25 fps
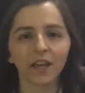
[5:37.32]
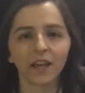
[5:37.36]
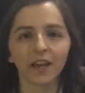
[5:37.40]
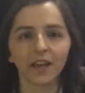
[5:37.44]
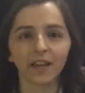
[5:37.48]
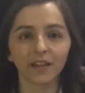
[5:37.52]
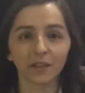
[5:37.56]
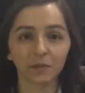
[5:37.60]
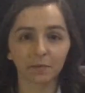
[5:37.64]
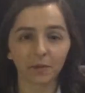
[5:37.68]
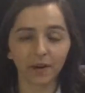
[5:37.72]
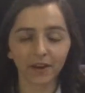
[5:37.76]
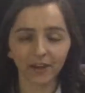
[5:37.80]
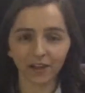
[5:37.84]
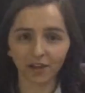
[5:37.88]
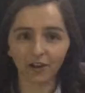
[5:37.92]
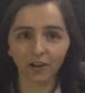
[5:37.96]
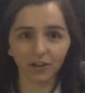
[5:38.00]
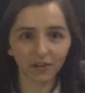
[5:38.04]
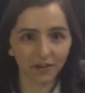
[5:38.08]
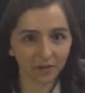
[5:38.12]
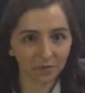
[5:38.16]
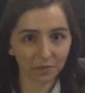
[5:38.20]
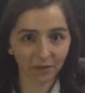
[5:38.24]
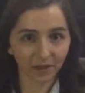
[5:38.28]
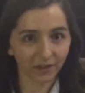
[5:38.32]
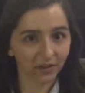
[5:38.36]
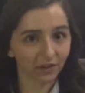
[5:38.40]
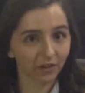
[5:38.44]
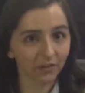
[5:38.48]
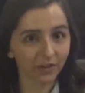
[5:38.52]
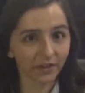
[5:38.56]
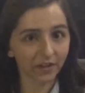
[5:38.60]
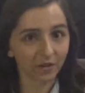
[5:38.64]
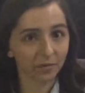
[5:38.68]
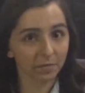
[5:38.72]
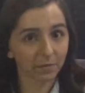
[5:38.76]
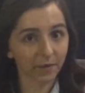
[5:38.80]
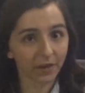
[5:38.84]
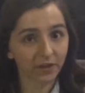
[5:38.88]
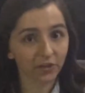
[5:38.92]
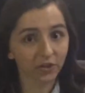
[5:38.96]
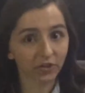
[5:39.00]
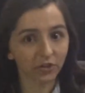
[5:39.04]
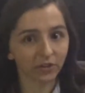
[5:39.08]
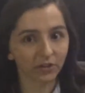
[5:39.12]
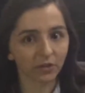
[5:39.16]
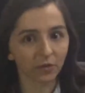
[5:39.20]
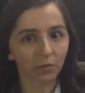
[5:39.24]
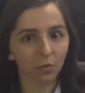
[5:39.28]
As my colleague Mark already
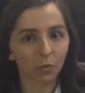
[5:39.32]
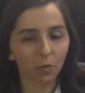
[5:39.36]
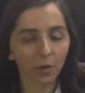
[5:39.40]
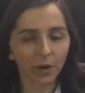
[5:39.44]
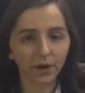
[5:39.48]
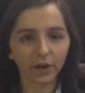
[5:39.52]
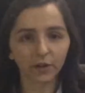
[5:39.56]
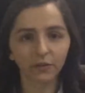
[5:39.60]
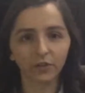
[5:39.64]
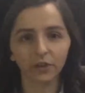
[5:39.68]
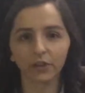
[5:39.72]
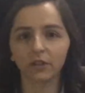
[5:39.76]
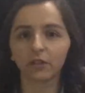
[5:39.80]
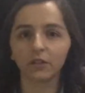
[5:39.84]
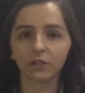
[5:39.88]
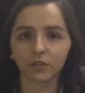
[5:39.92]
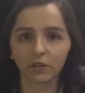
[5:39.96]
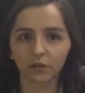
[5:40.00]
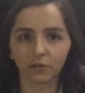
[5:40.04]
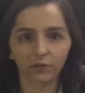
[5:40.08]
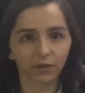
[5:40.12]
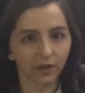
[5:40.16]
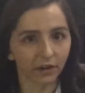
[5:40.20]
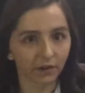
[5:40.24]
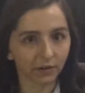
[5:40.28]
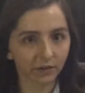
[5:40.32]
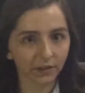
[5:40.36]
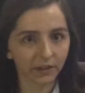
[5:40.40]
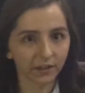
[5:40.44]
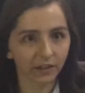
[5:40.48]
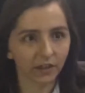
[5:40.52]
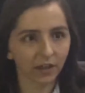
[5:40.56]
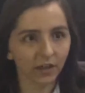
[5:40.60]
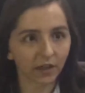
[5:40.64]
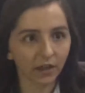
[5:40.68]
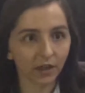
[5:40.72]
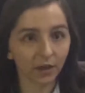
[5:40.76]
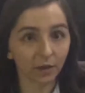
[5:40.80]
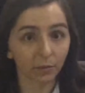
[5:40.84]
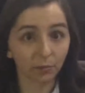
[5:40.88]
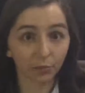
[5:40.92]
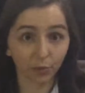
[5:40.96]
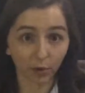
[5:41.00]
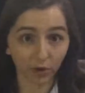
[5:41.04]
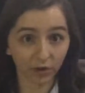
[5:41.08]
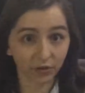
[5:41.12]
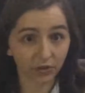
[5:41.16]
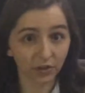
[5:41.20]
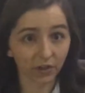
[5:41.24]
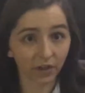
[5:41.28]
mentioned, one of the goals of our
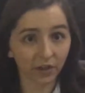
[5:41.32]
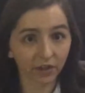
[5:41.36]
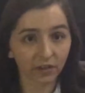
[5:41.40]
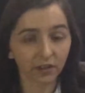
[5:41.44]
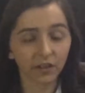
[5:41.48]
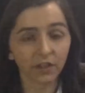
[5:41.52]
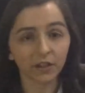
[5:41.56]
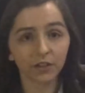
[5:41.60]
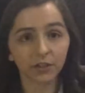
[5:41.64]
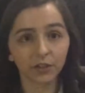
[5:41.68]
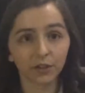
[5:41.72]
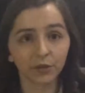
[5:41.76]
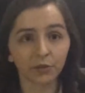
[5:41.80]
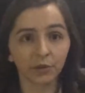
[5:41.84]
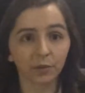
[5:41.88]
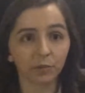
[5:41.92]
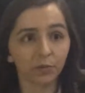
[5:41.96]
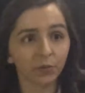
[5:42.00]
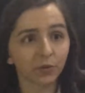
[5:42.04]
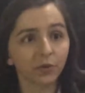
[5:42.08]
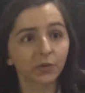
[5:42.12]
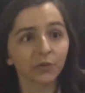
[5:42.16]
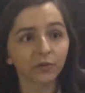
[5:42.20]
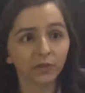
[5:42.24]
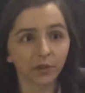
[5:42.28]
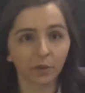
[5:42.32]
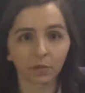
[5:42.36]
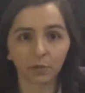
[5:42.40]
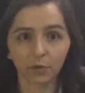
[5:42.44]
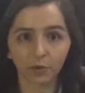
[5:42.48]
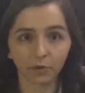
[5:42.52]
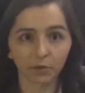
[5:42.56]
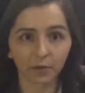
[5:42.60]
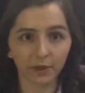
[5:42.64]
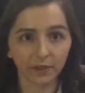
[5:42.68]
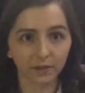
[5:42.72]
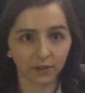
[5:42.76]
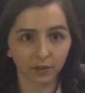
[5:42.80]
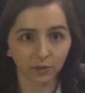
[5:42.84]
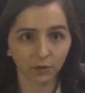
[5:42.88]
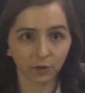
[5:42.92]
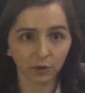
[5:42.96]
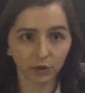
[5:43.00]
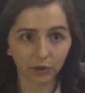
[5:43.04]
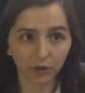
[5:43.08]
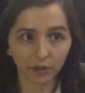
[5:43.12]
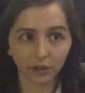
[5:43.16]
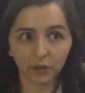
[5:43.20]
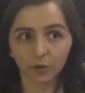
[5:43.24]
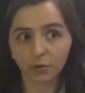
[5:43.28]
project is to improve temporal
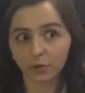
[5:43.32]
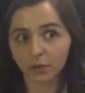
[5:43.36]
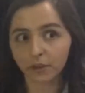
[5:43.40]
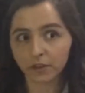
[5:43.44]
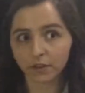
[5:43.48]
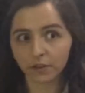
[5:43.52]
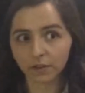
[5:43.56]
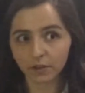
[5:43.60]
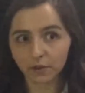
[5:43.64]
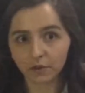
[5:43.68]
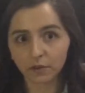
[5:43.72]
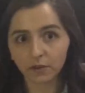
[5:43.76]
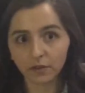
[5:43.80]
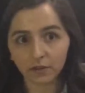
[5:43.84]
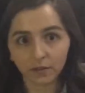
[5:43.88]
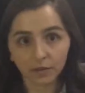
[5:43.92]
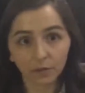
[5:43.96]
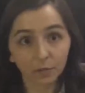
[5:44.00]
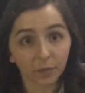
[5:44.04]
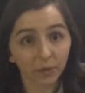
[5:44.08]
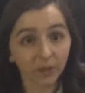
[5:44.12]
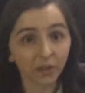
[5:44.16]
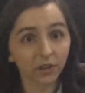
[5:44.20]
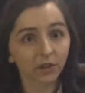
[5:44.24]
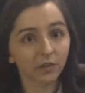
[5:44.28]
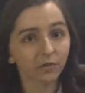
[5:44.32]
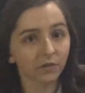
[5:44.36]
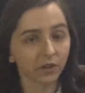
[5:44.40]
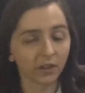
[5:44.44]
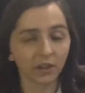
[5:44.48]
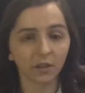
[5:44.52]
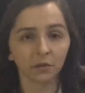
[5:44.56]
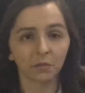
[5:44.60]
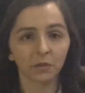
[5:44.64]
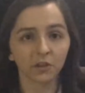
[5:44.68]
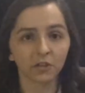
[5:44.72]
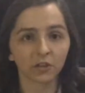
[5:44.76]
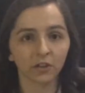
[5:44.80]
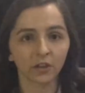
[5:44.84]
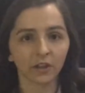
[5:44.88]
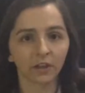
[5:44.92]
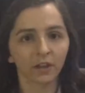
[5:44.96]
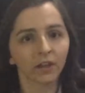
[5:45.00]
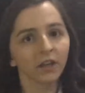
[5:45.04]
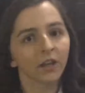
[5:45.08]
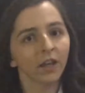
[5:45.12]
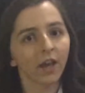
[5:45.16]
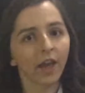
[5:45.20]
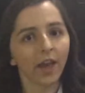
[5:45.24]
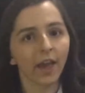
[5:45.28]
resolution, or the speed of the imaging,
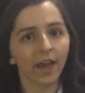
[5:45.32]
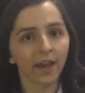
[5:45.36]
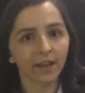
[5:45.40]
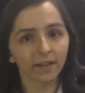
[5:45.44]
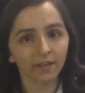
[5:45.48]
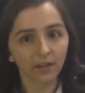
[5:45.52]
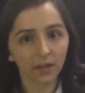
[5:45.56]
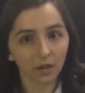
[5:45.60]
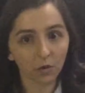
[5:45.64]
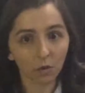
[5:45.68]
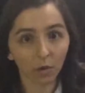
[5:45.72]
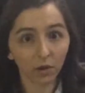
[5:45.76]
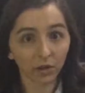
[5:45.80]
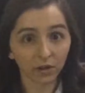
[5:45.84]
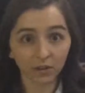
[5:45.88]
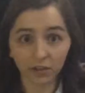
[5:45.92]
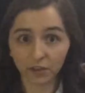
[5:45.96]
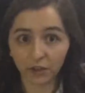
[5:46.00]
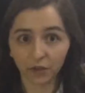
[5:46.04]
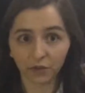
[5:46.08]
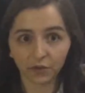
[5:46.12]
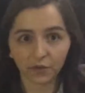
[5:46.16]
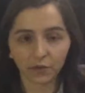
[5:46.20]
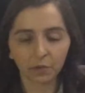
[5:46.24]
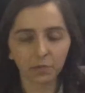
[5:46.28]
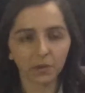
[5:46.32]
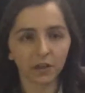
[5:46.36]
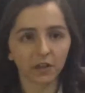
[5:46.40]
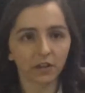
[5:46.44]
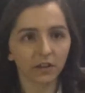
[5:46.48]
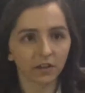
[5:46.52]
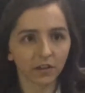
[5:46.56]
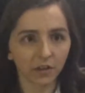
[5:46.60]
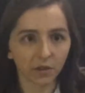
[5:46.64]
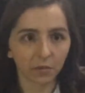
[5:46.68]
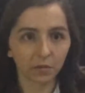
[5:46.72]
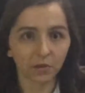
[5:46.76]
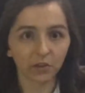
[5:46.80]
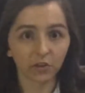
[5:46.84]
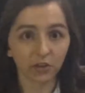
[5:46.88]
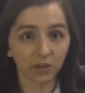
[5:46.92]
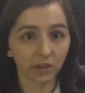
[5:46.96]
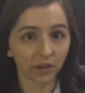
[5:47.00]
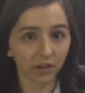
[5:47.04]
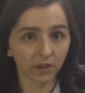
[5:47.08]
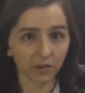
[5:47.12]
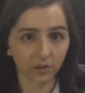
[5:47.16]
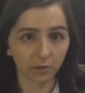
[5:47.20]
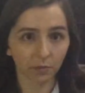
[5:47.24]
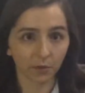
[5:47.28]
and the quality of the
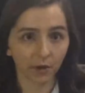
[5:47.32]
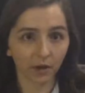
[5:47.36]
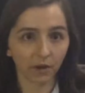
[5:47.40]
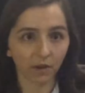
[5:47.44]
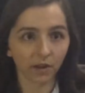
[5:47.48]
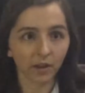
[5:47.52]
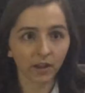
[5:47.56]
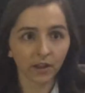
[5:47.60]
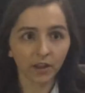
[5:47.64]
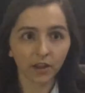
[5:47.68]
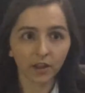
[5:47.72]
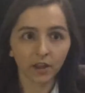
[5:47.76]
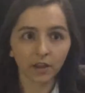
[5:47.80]
imaging as well.